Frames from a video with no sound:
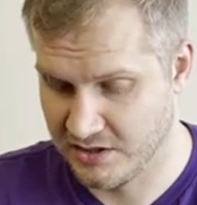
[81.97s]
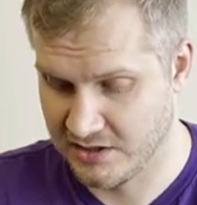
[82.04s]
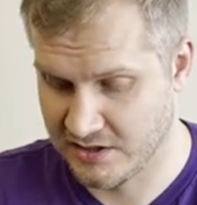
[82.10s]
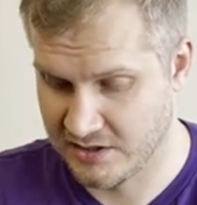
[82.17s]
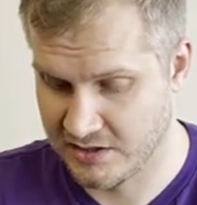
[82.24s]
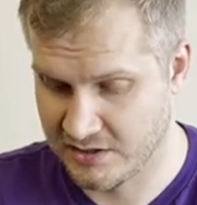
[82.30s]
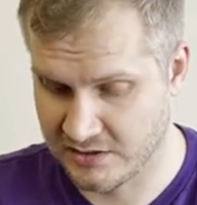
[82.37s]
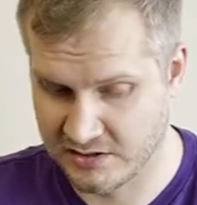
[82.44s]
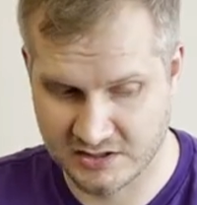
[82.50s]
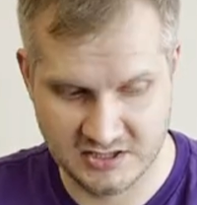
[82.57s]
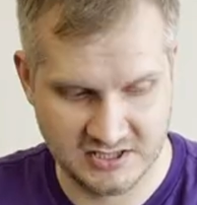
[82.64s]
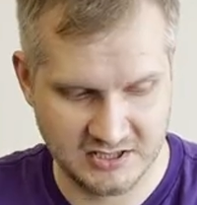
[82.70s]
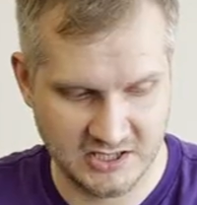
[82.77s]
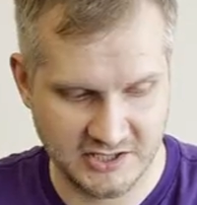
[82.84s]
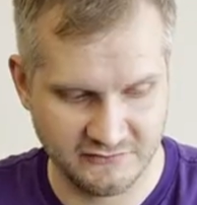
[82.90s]
And
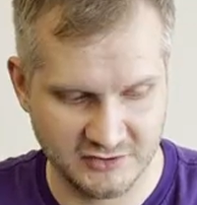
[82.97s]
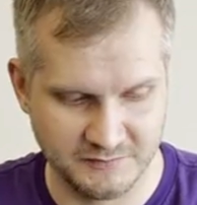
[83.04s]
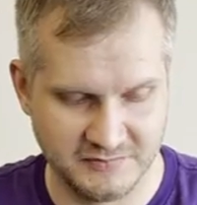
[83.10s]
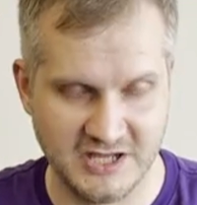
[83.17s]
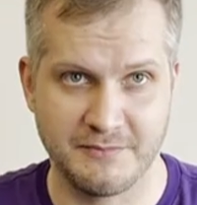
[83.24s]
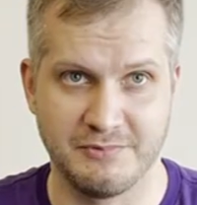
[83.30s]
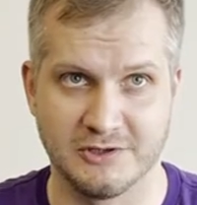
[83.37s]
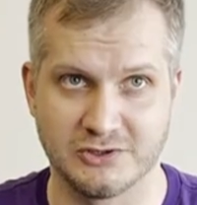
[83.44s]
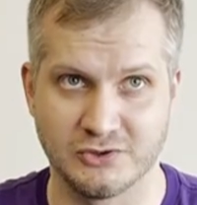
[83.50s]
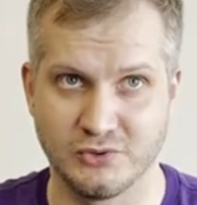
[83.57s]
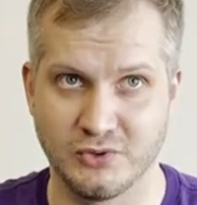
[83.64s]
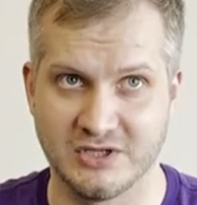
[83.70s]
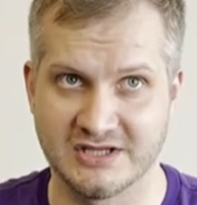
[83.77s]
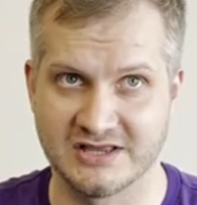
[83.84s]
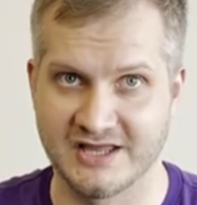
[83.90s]
I won't be able to
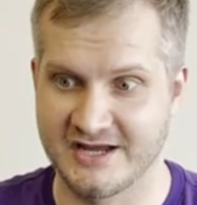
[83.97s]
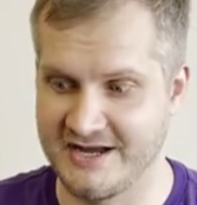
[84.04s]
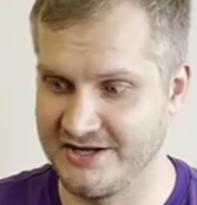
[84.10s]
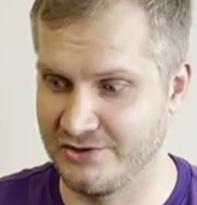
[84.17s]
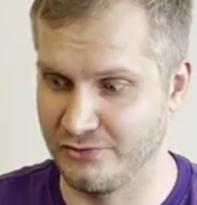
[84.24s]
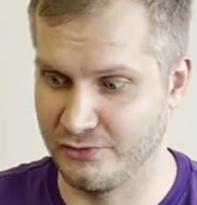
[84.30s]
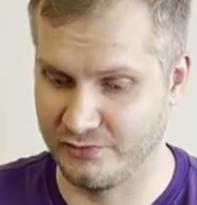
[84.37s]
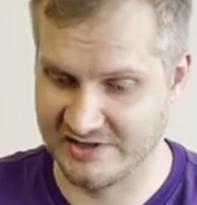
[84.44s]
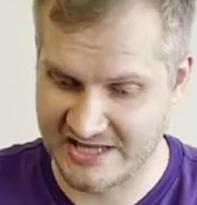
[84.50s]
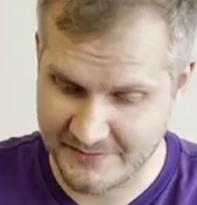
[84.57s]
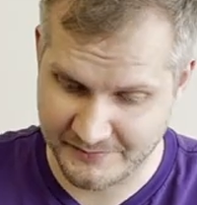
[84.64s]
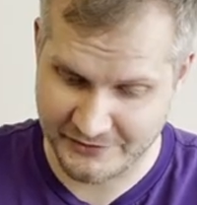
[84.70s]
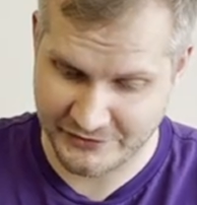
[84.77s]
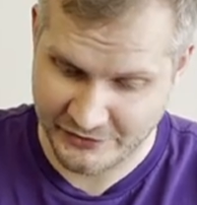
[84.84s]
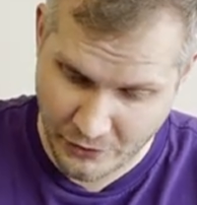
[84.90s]
do it like I do with
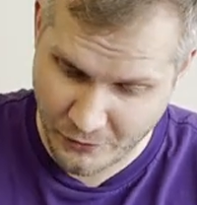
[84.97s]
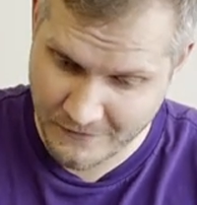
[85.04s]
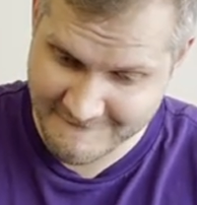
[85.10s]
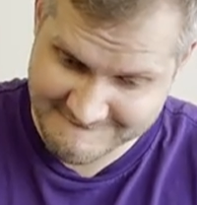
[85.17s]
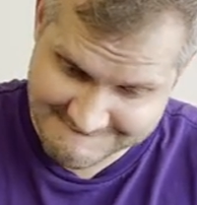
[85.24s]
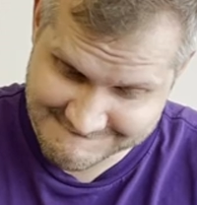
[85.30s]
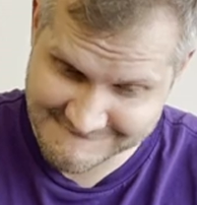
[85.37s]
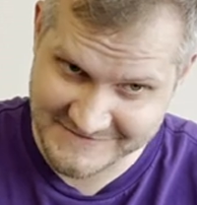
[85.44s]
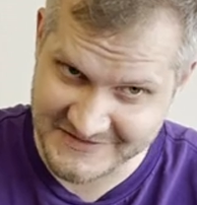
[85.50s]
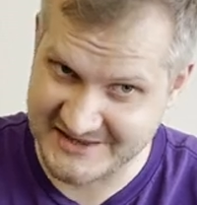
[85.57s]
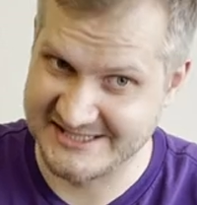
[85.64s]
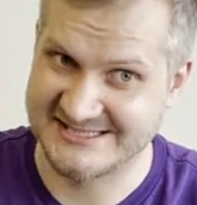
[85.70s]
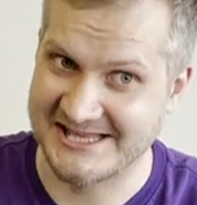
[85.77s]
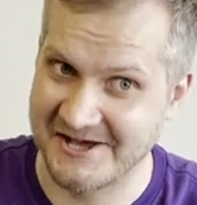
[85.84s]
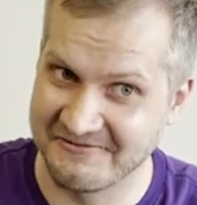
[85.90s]
amber, you know,
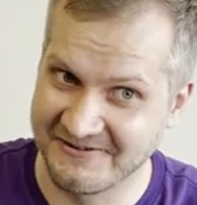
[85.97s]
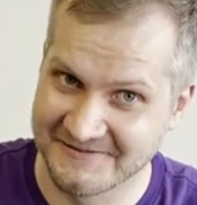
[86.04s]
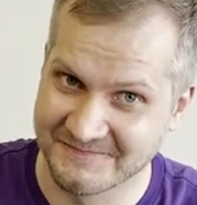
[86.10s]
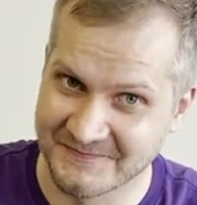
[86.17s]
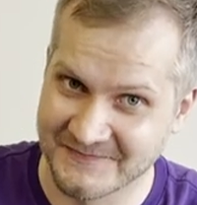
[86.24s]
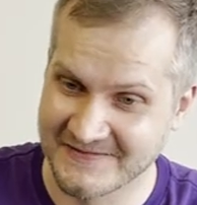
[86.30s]
this stuff.